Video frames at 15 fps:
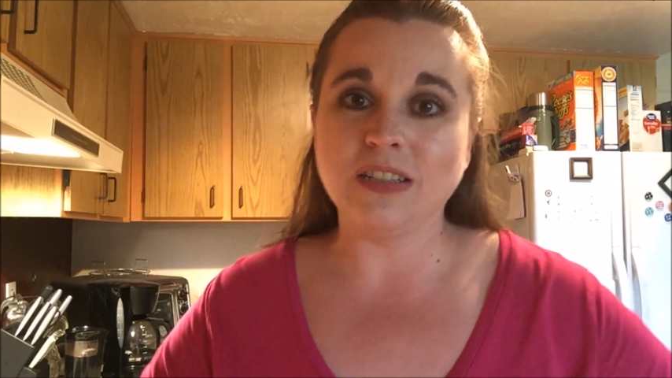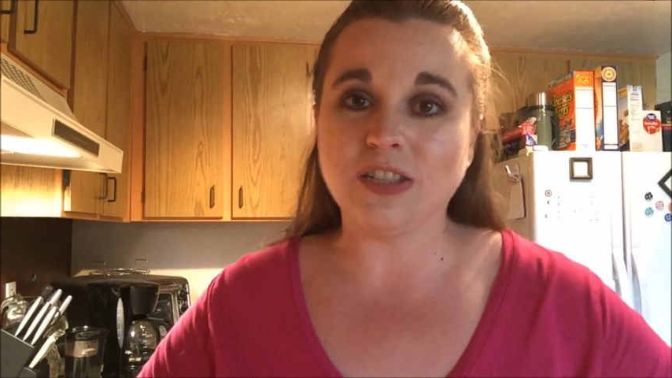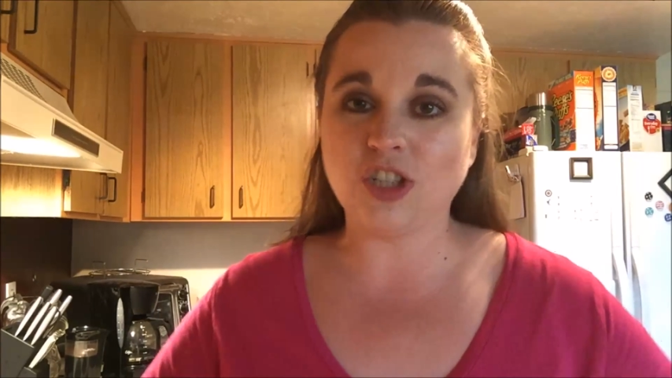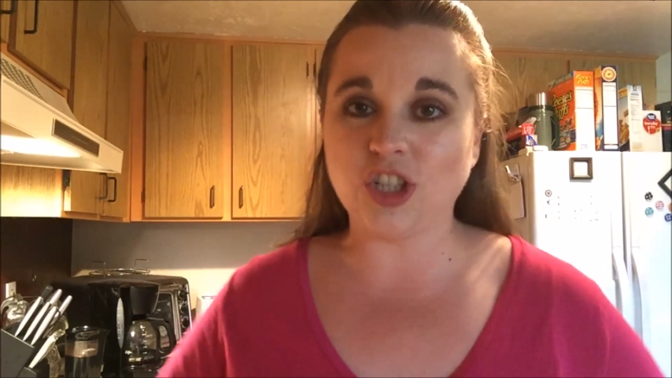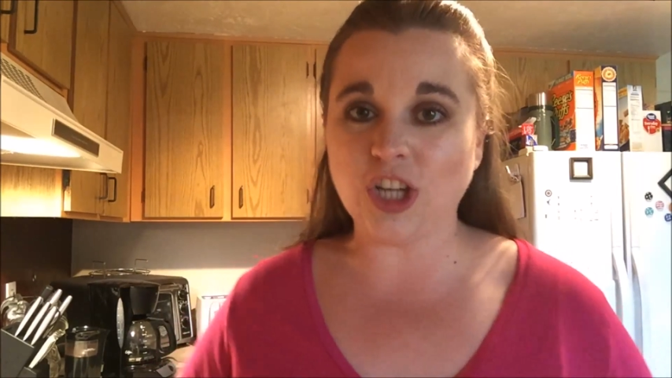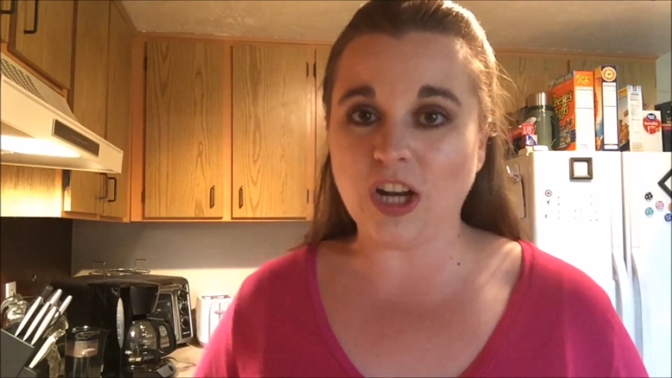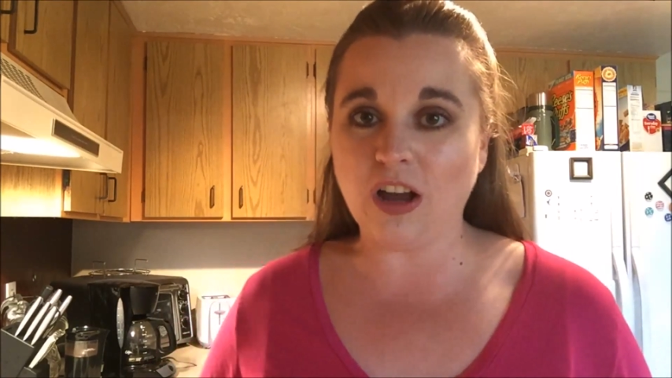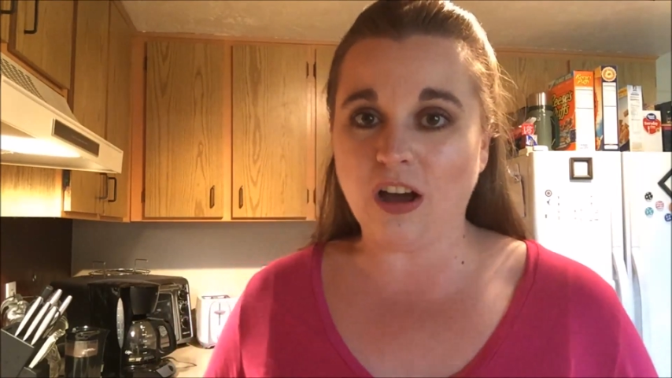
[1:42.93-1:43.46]

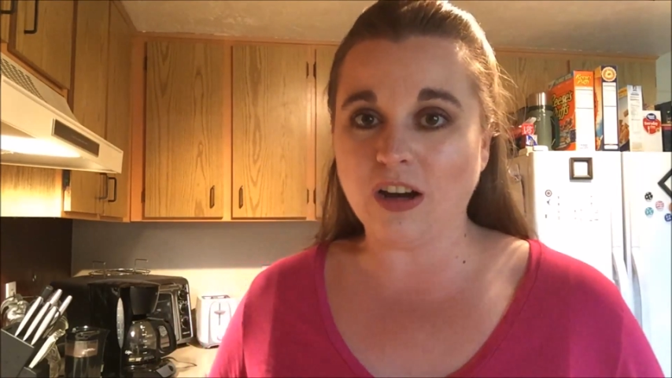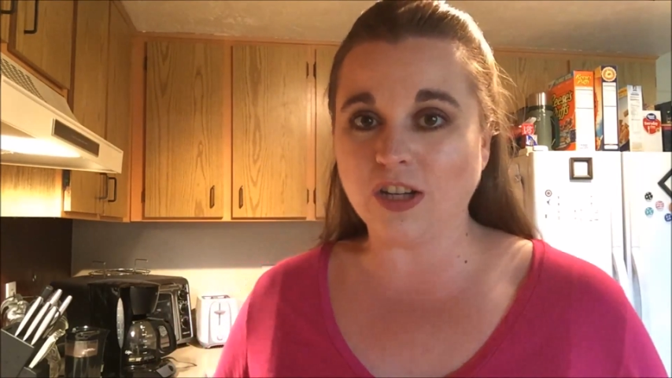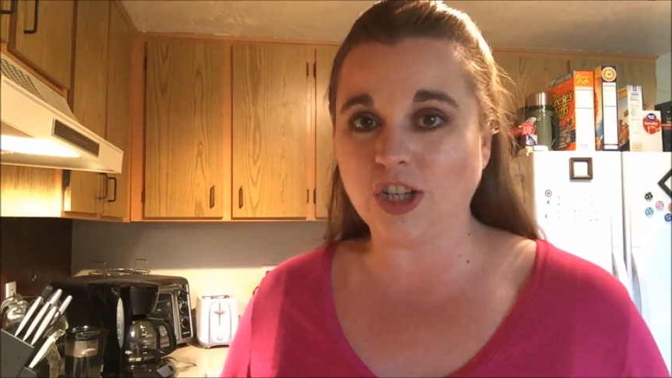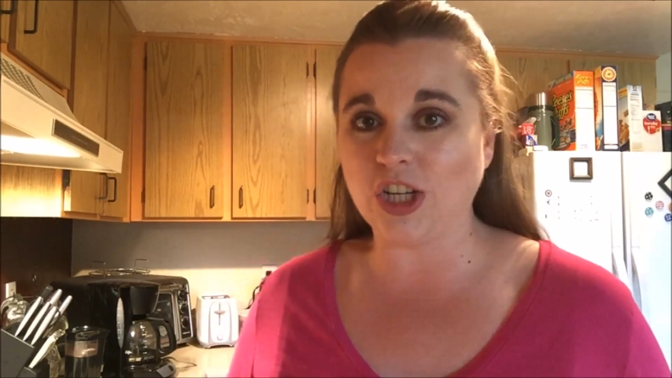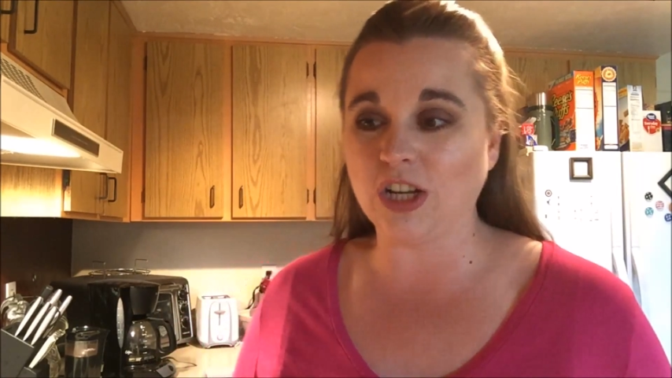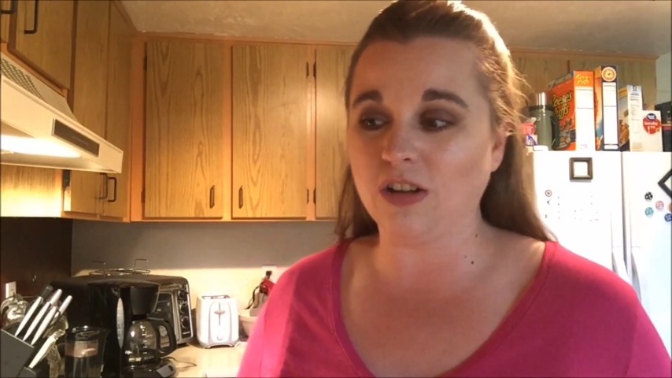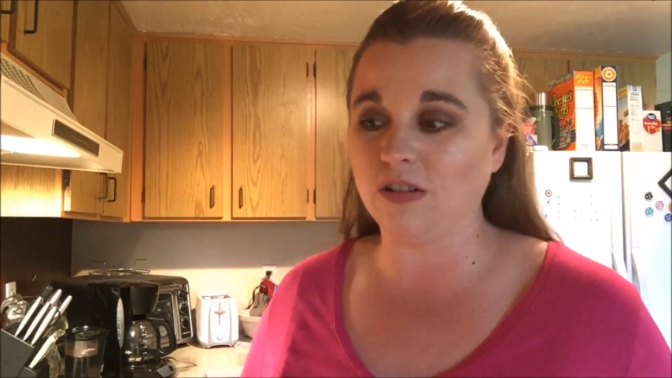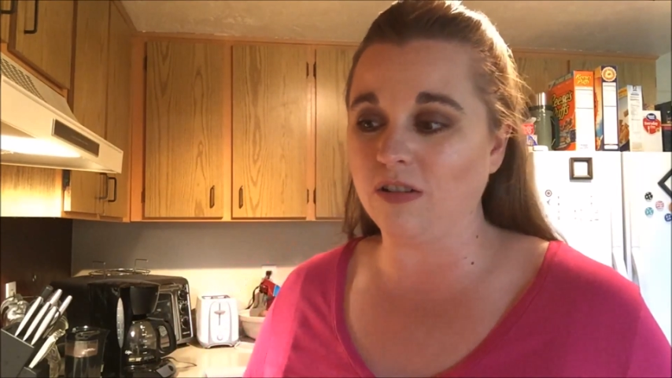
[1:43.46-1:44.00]
shit on a
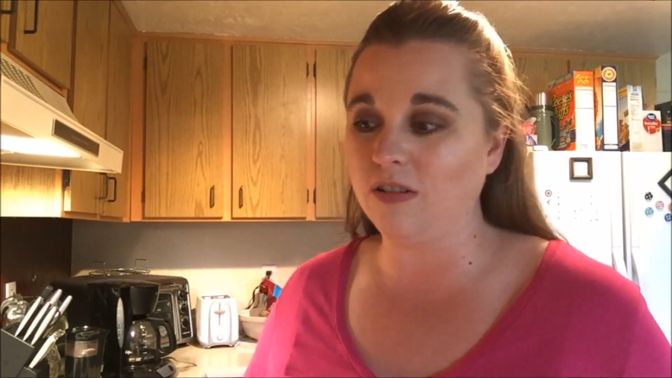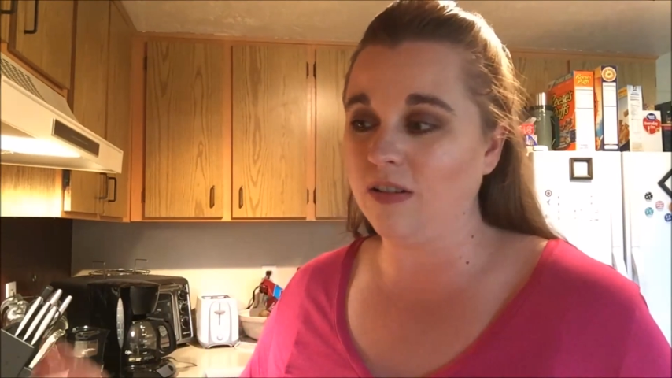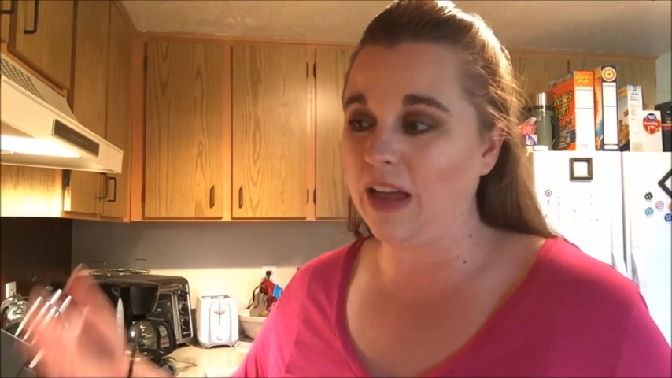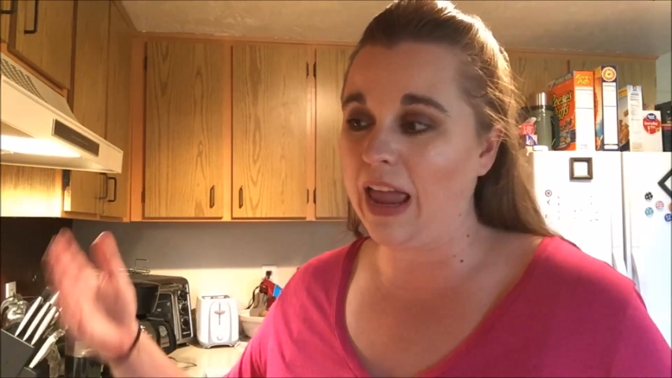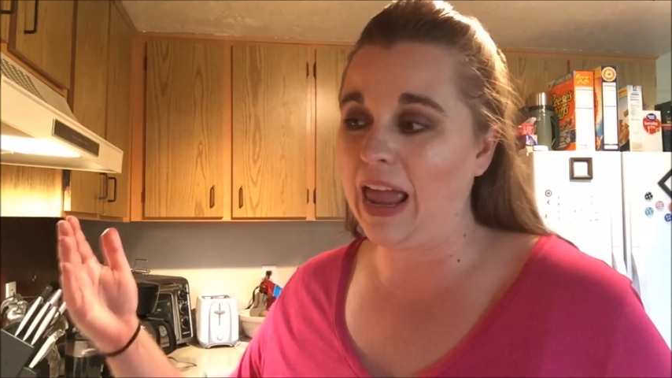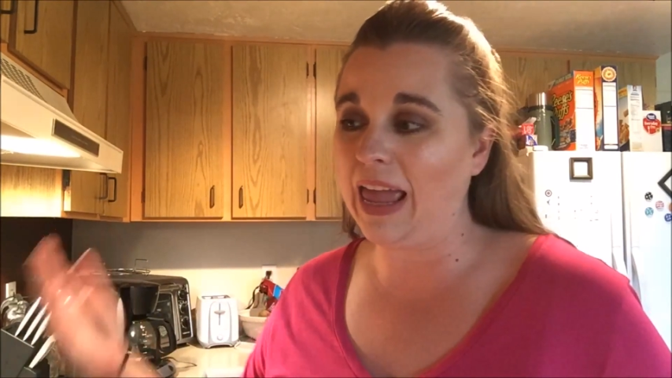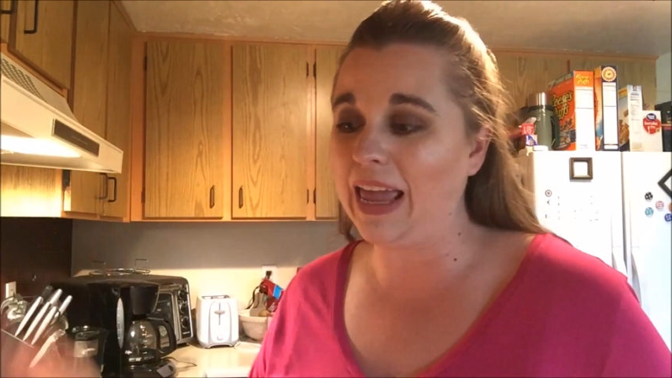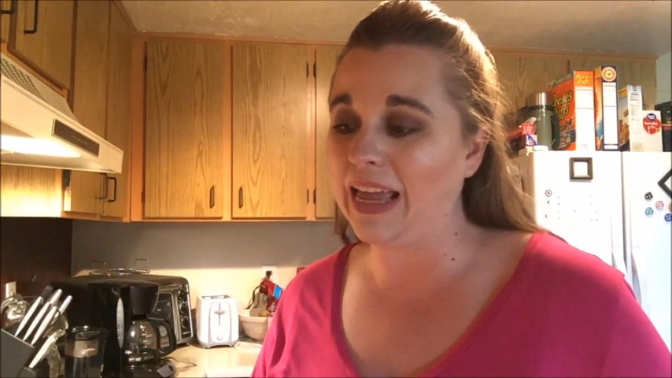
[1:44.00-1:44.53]
shingle,
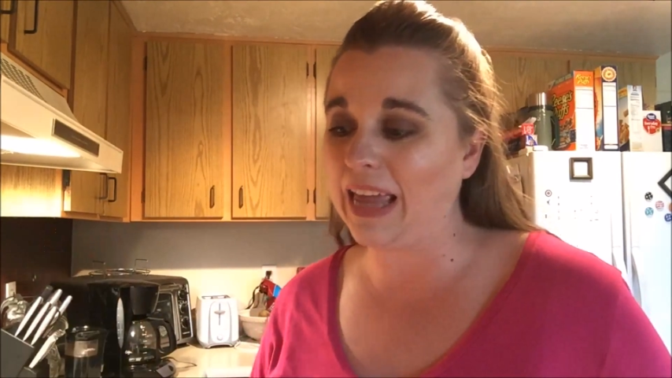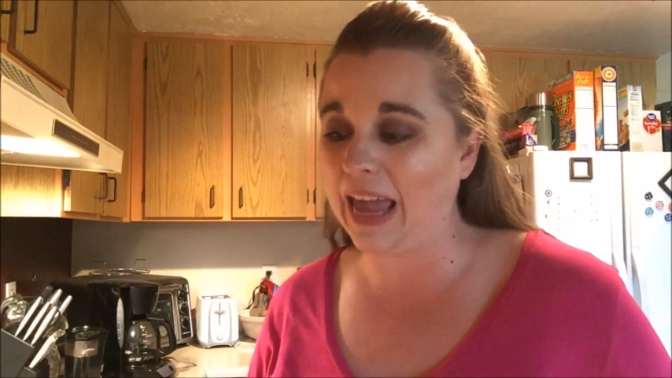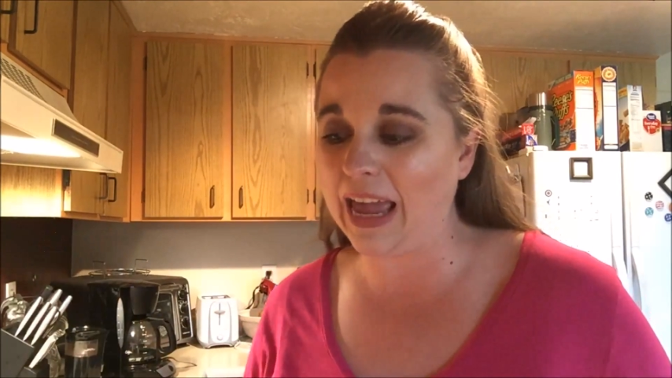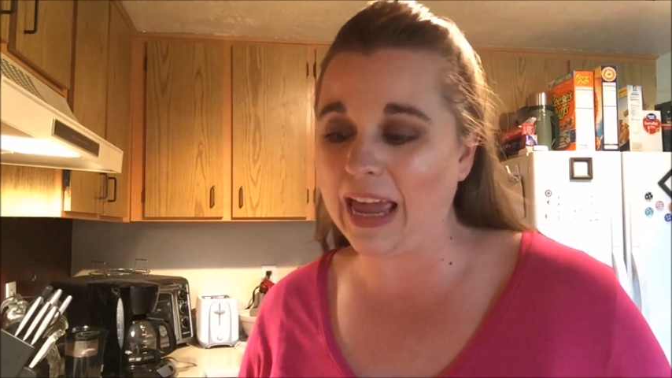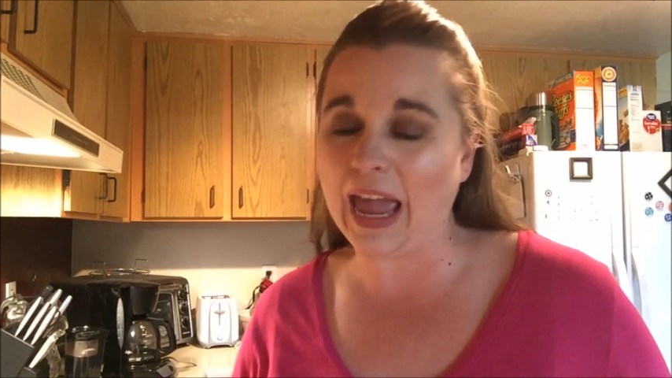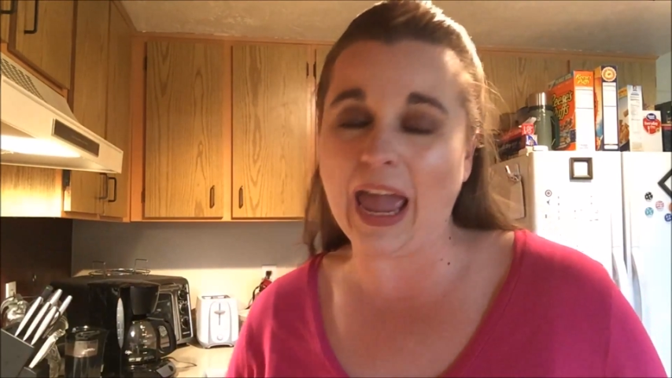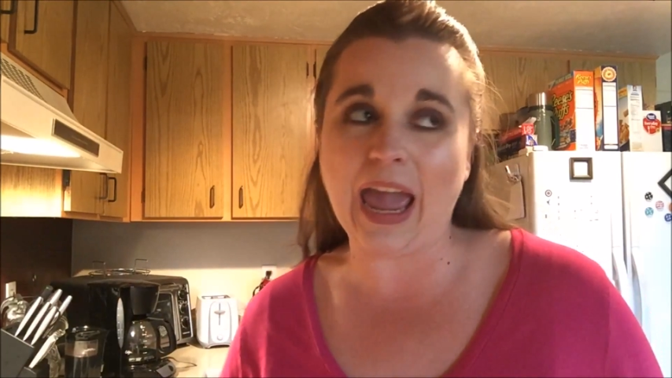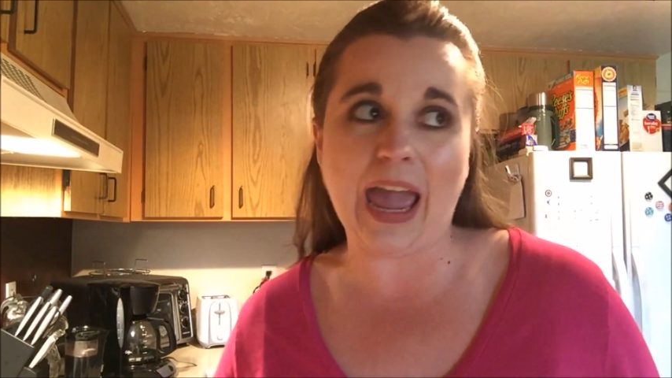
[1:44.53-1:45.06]

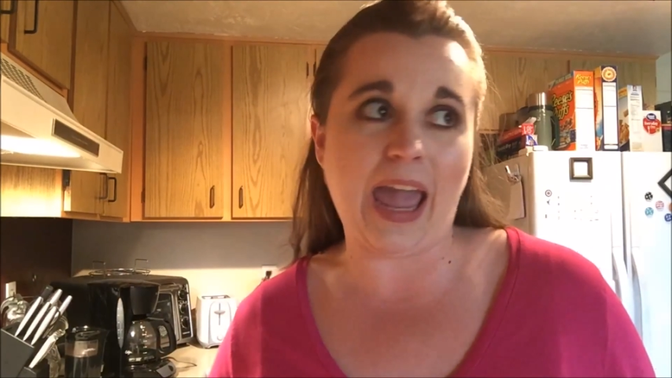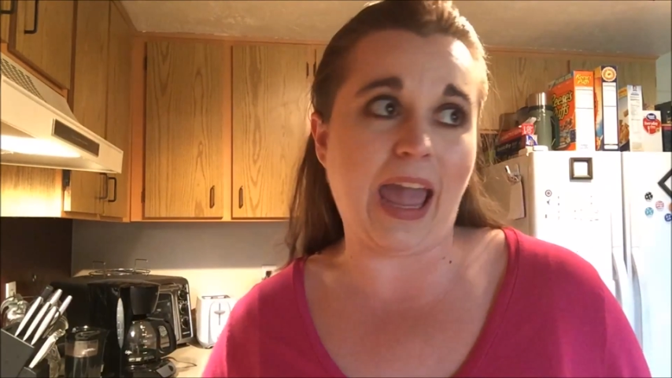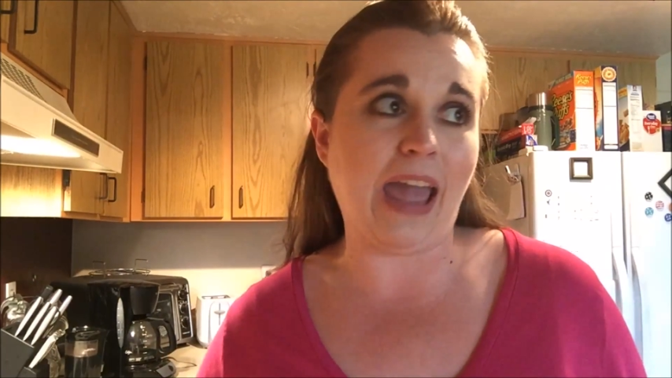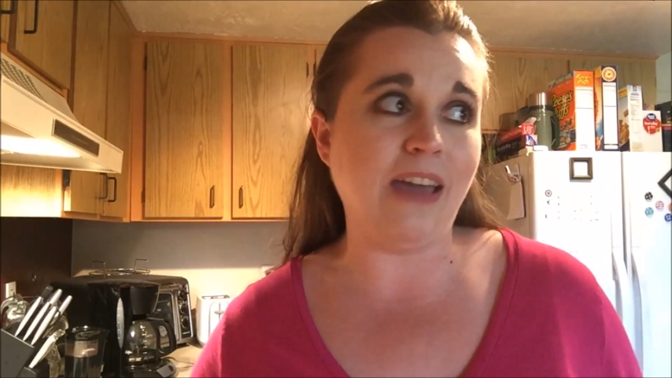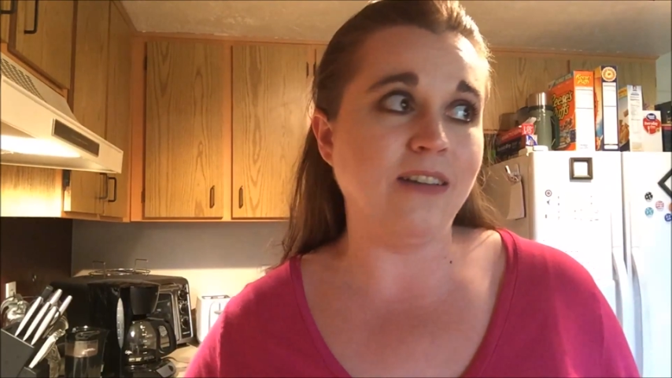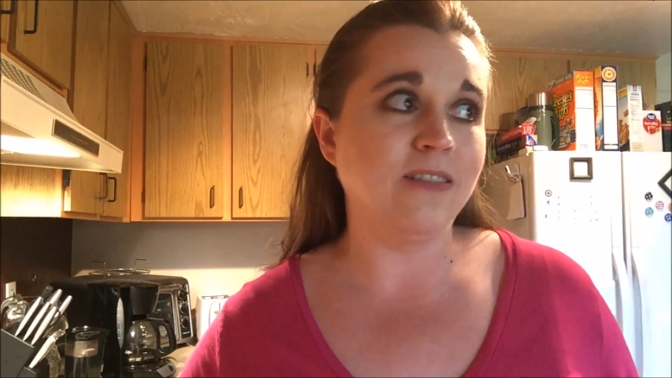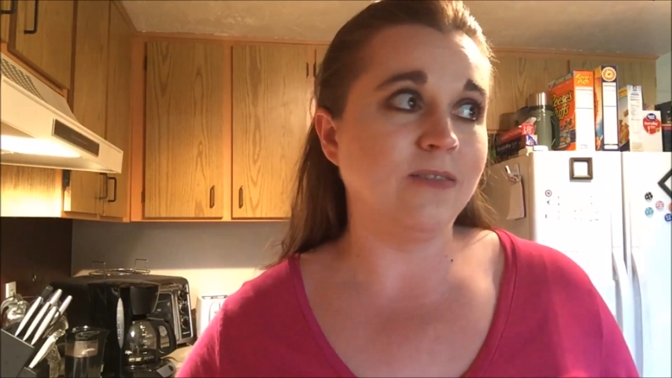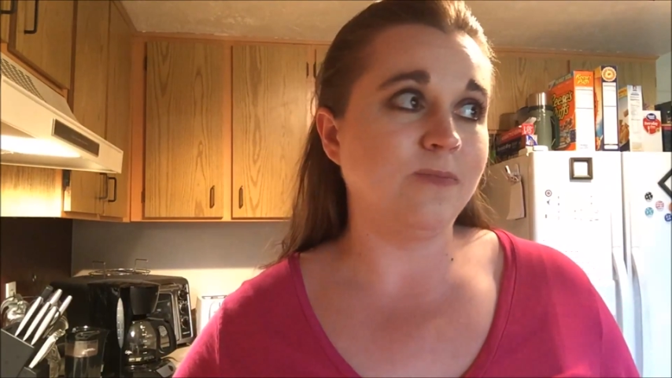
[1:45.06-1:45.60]

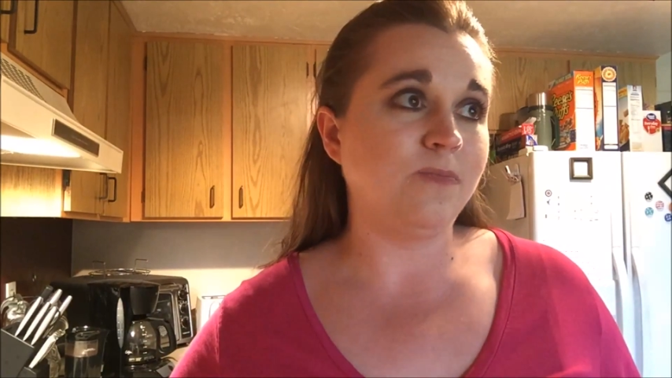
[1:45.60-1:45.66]
aka